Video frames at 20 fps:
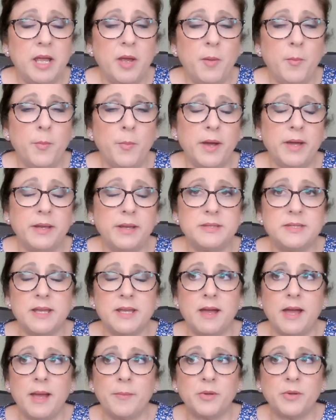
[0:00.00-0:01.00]
But
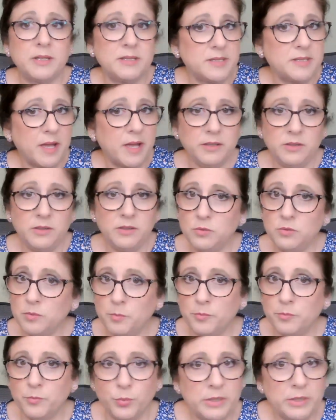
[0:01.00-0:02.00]
I'm going to tell you
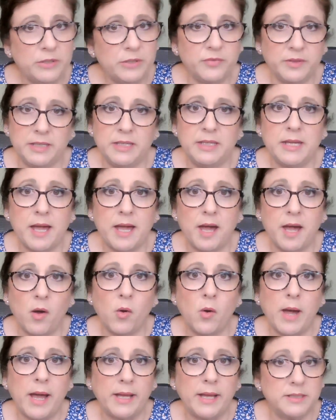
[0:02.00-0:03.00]
briefly how
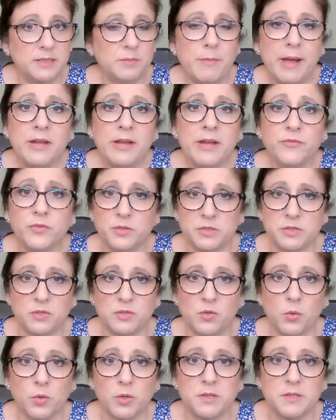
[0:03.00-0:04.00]
I did my first
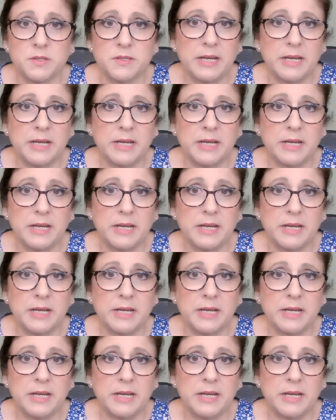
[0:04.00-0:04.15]
course, and